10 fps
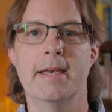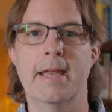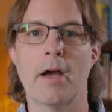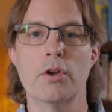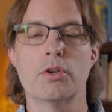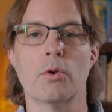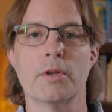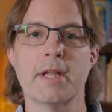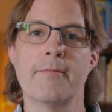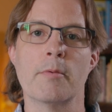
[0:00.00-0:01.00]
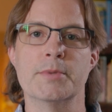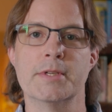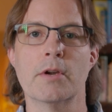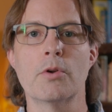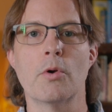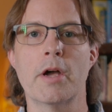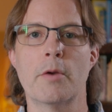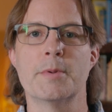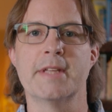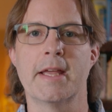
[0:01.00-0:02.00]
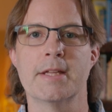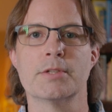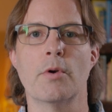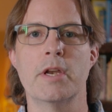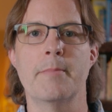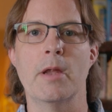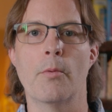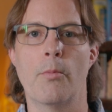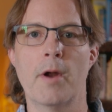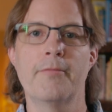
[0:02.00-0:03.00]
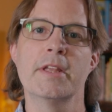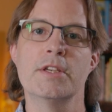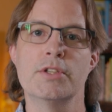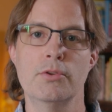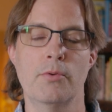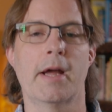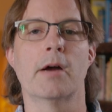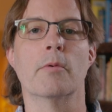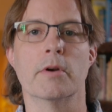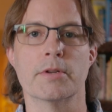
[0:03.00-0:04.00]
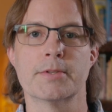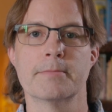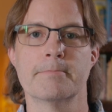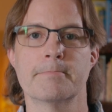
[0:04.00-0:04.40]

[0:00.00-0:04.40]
Now your total time from 0 to 100% is going to be roughly 2 hours.